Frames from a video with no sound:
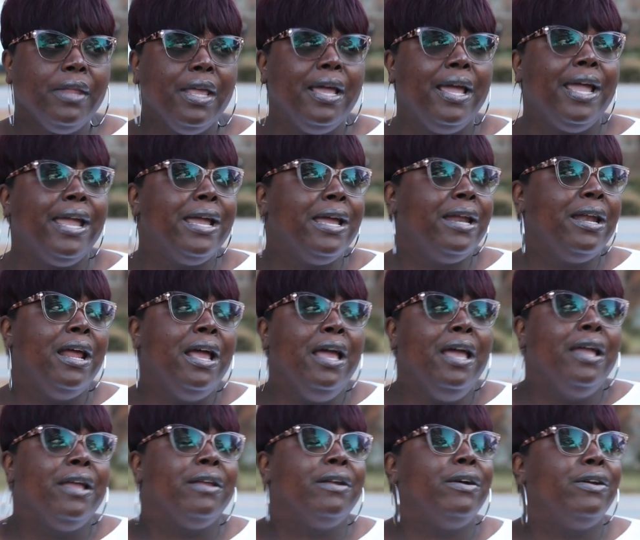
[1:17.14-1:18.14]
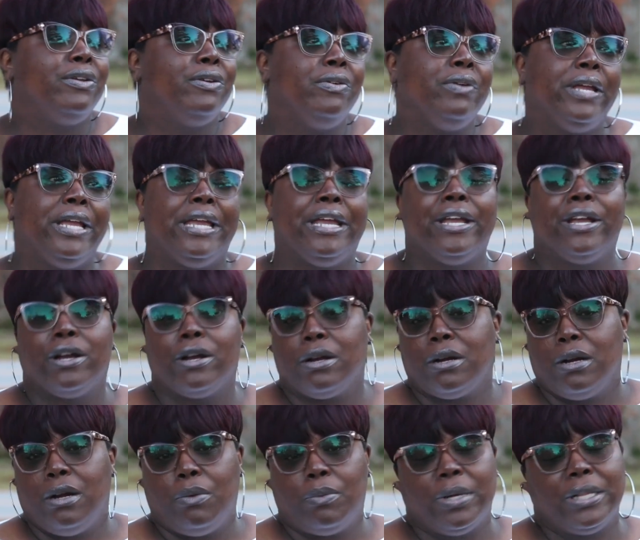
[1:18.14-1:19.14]
And you know, you
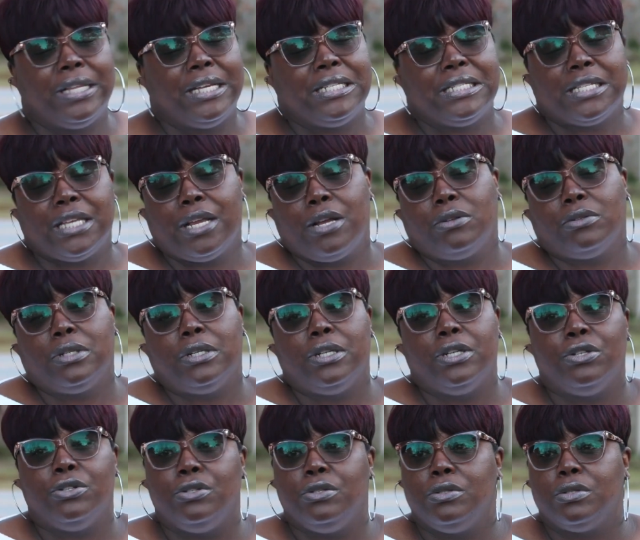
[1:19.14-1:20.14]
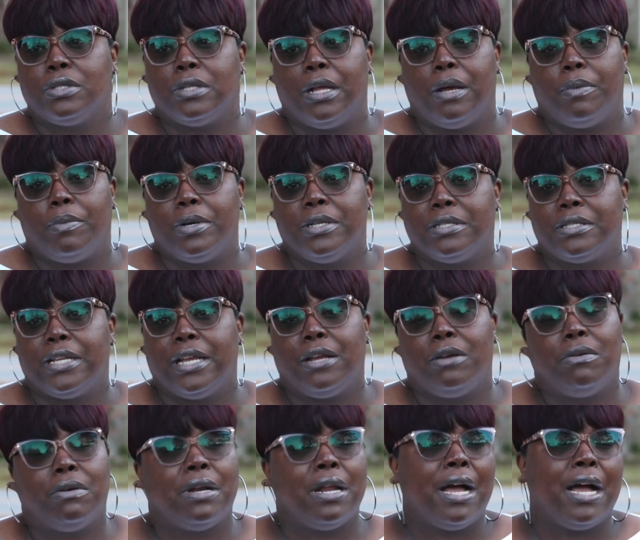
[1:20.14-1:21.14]
hear what they say on the news, once they
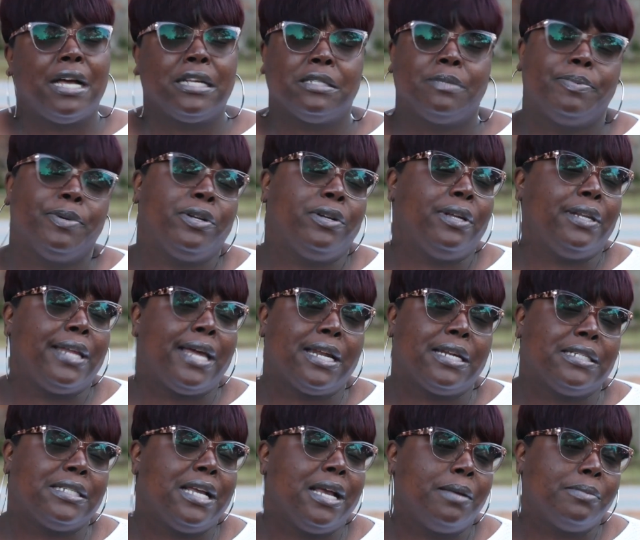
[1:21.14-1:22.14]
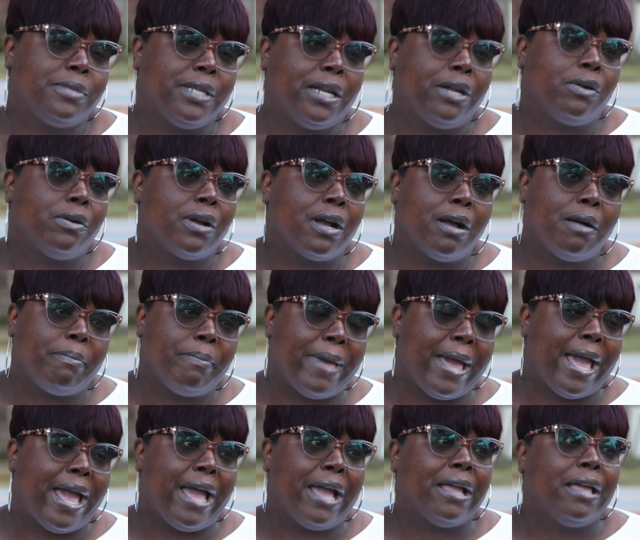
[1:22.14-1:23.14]
go in the hospital, a lot of times they don't come
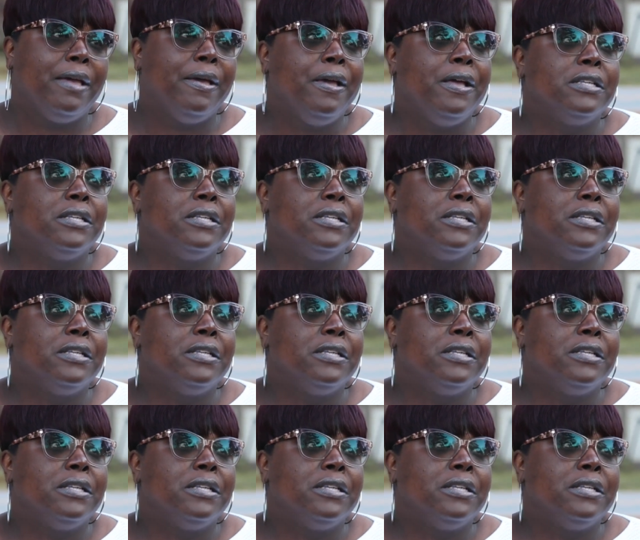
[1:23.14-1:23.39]
back.